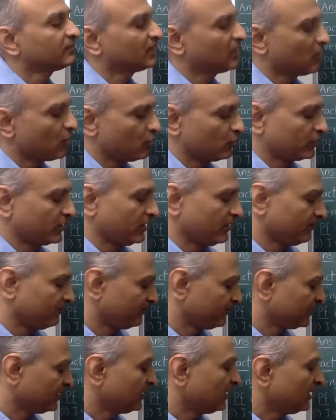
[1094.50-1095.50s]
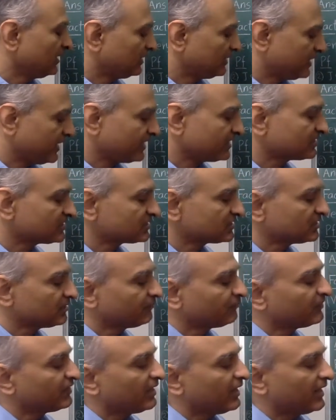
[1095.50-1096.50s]
Okay. Next,
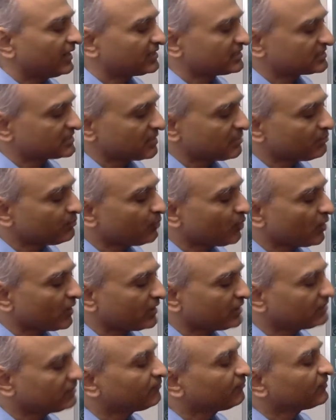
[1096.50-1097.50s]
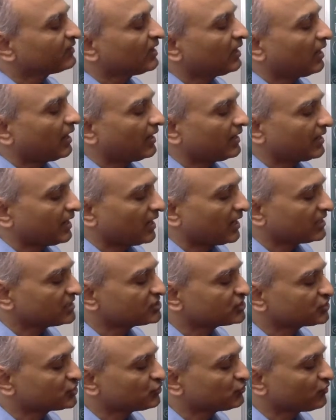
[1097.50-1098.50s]
at some point, I
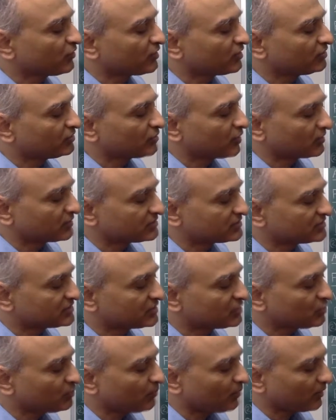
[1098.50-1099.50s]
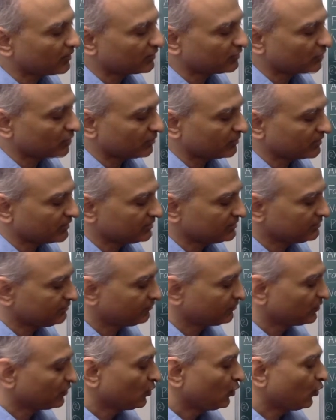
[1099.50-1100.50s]
asked you for a non-zero polynomial
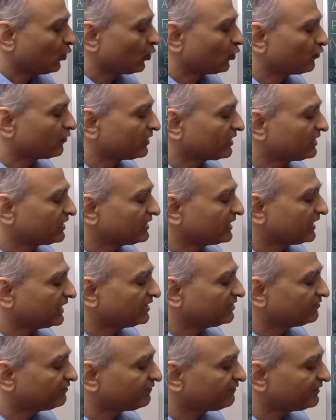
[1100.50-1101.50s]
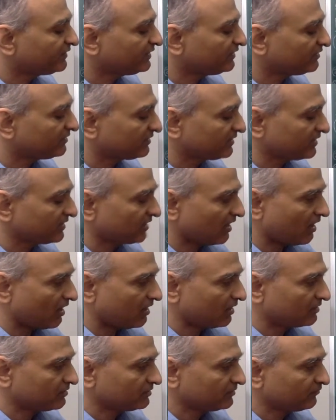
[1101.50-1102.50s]
over an infinite ring
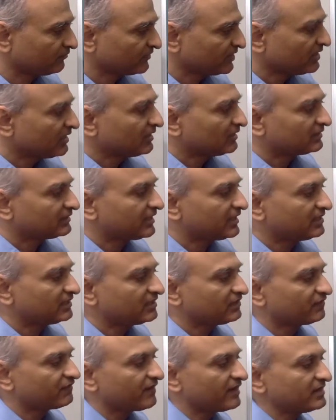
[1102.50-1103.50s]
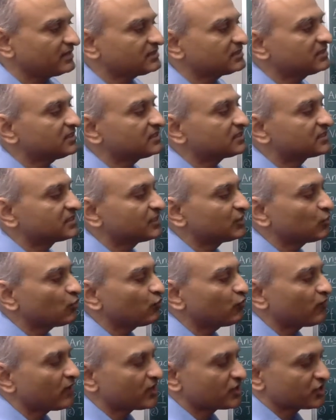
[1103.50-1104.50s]
R that defines the zero
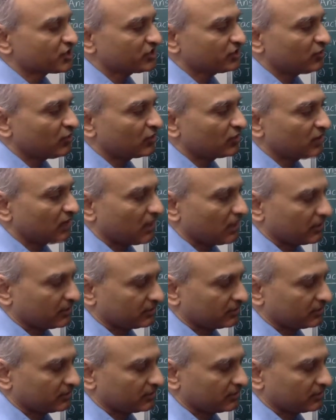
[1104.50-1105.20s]
function on R.